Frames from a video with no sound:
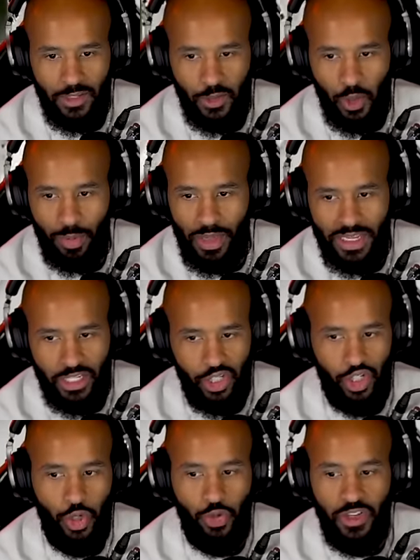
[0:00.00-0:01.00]
Superlek
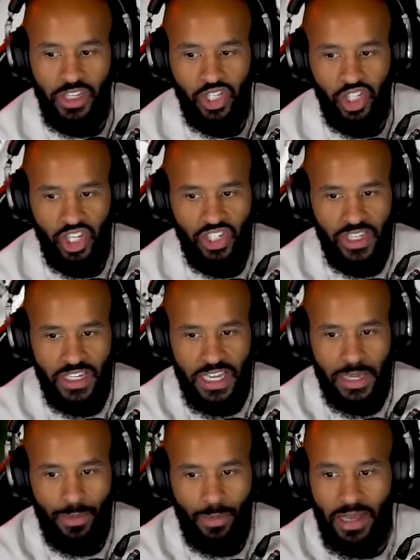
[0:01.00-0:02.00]
is using just to
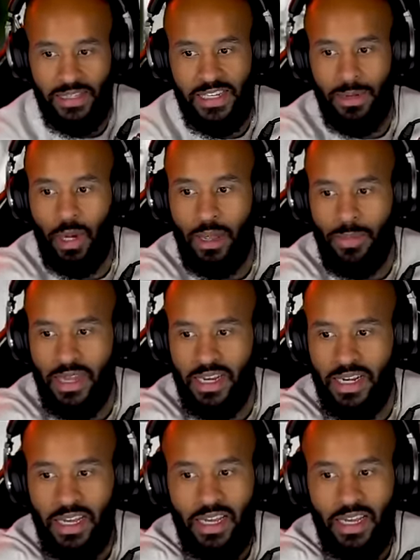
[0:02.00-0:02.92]
keep him. And see what I mean?